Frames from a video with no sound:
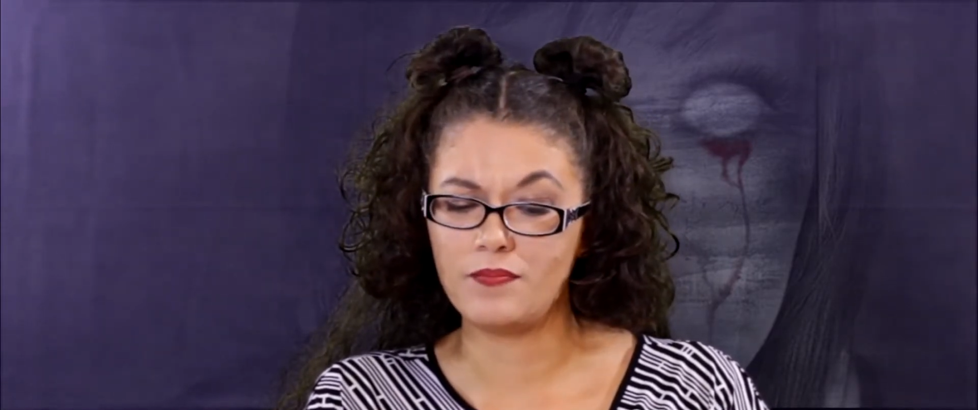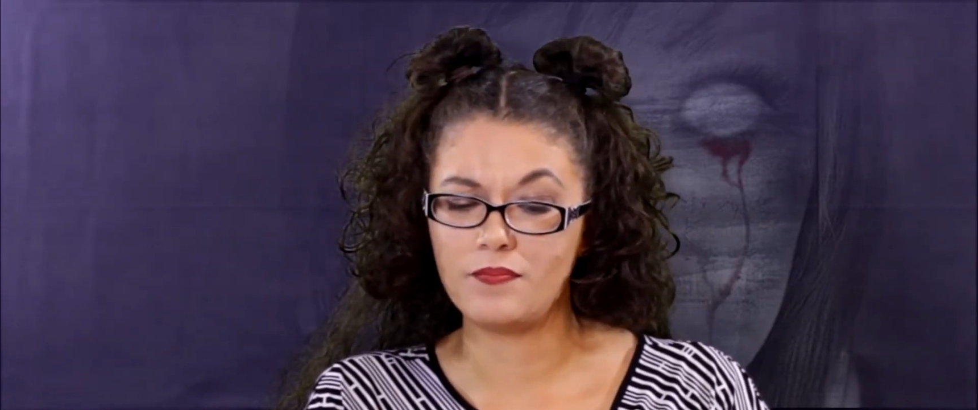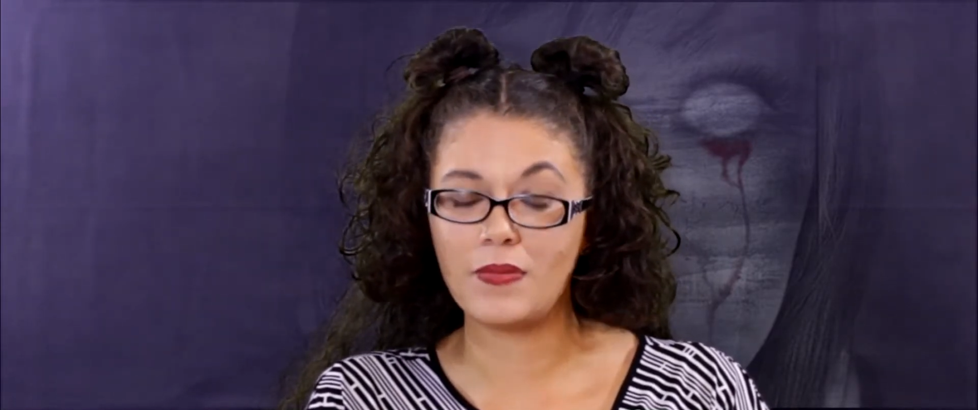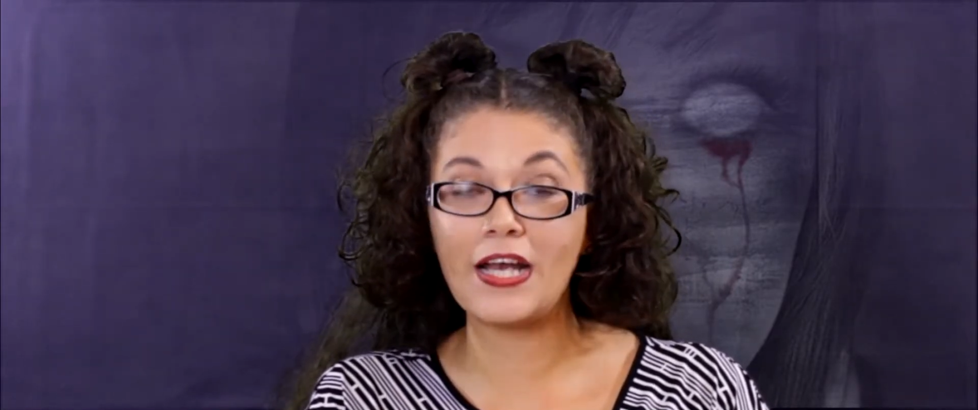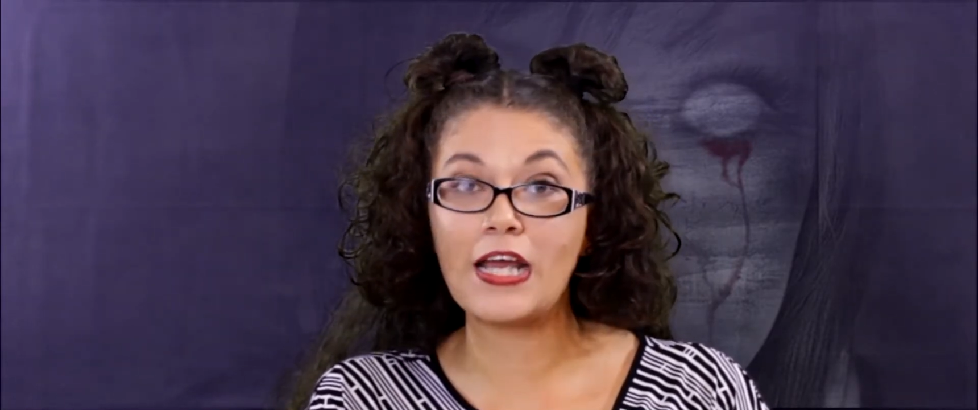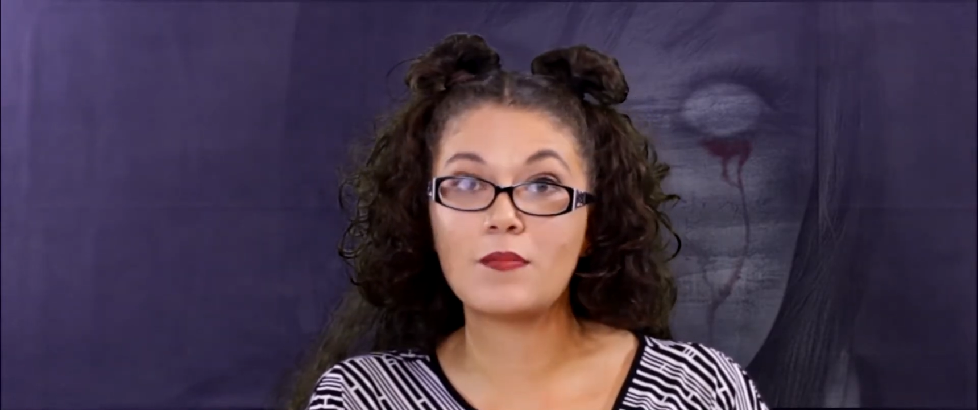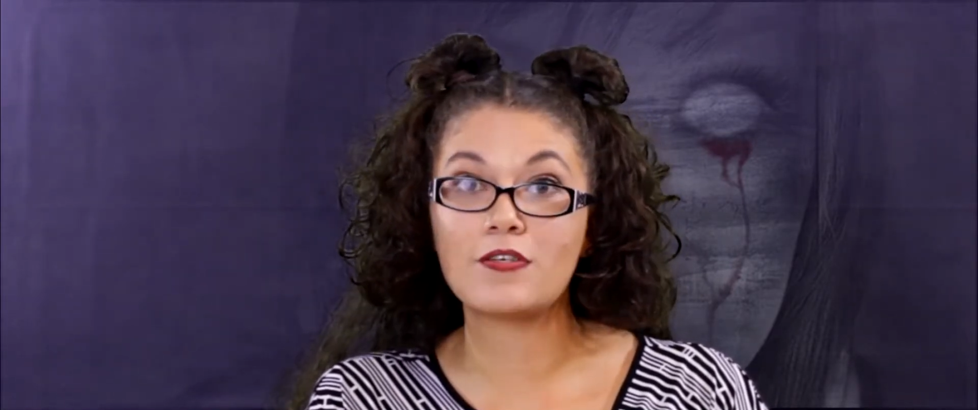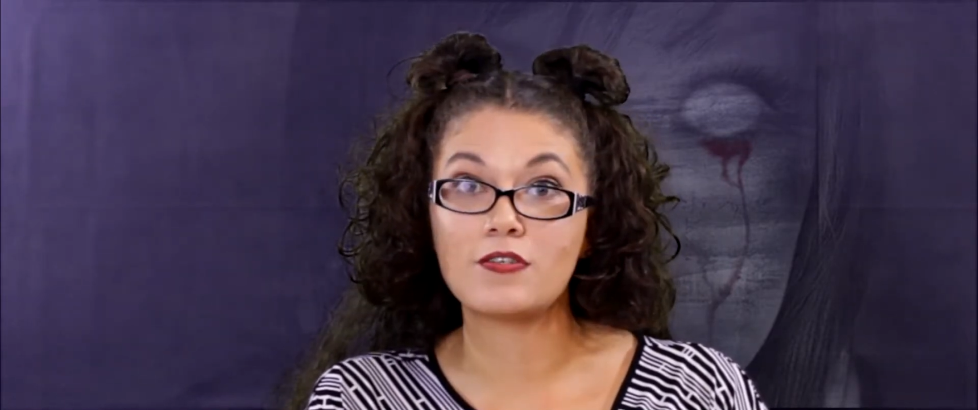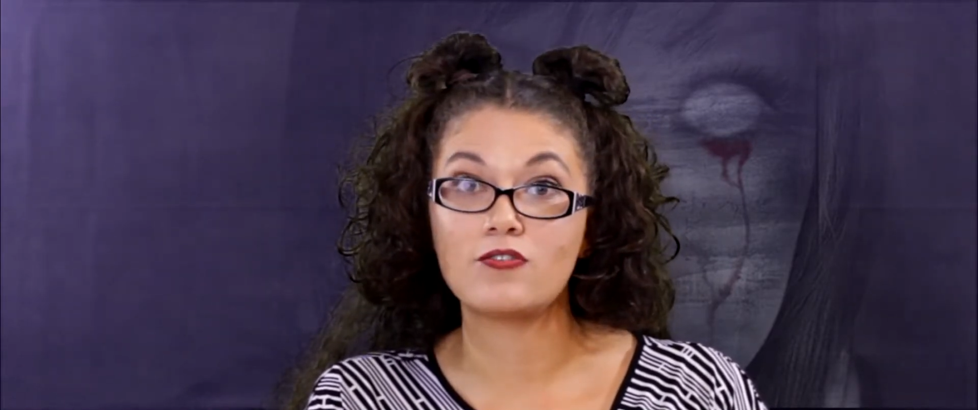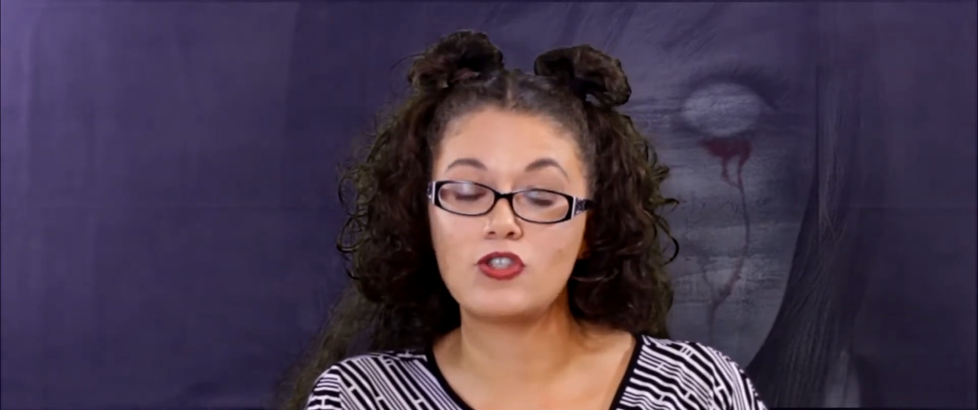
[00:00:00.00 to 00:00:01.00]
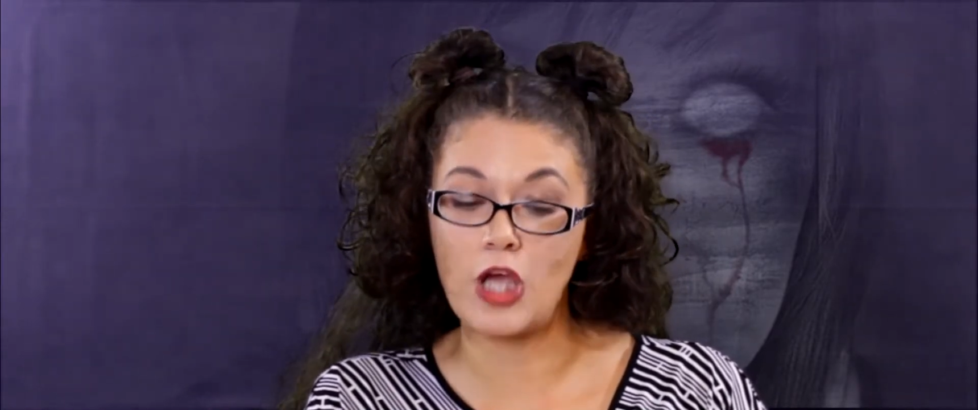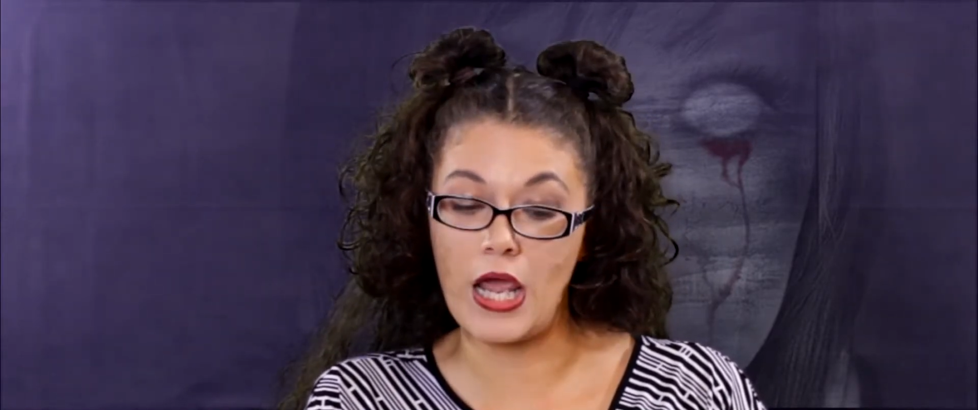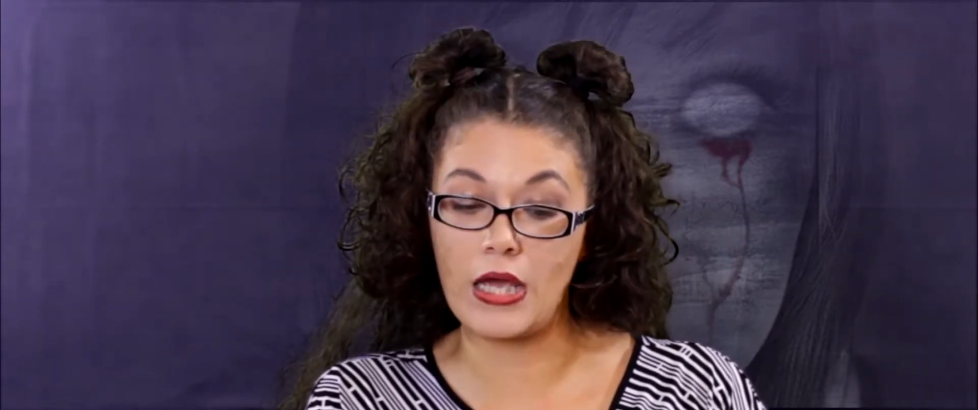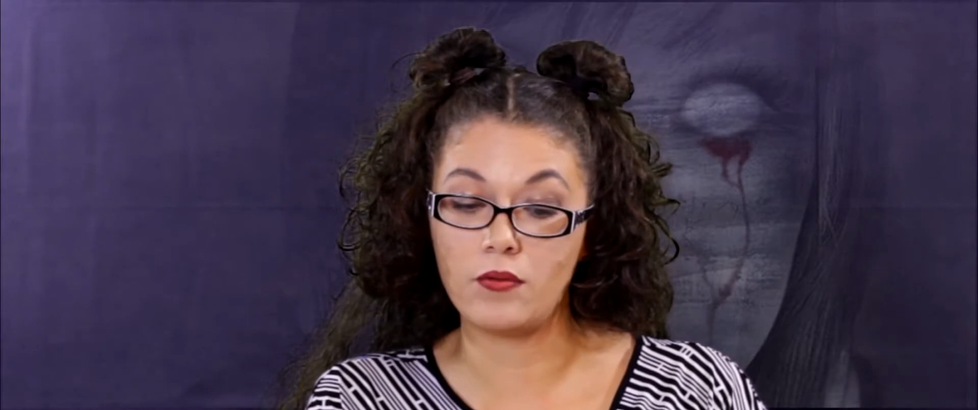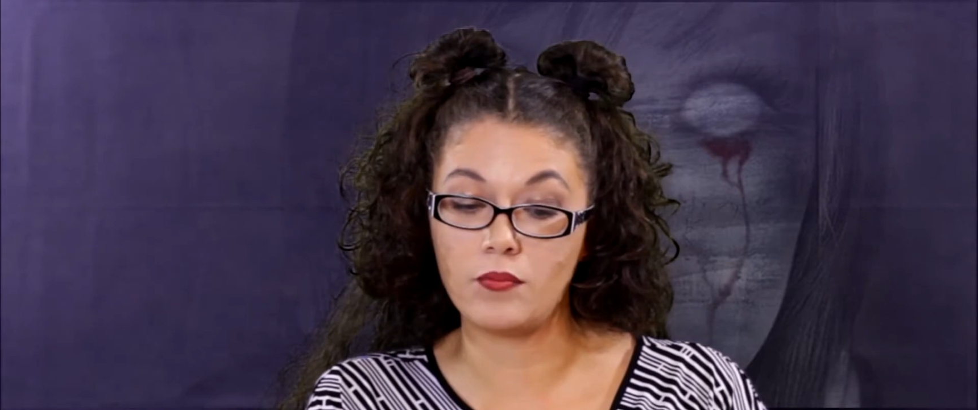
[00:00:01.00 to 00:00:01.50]
My name is
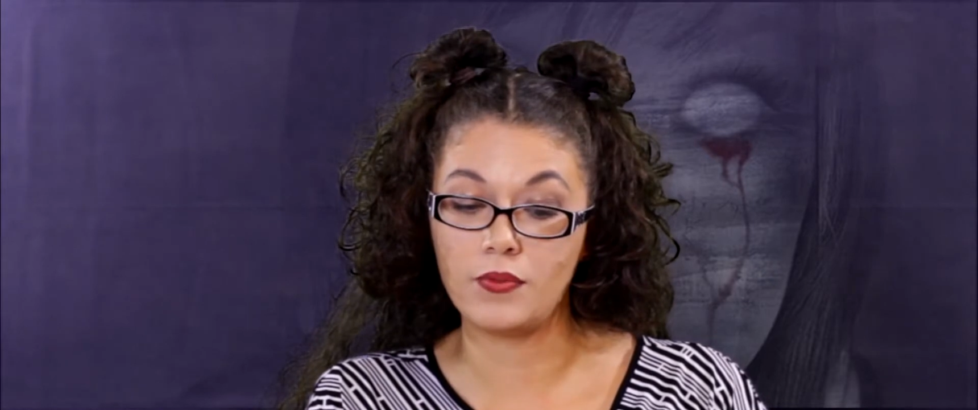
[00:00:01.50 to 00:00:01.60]
Champ.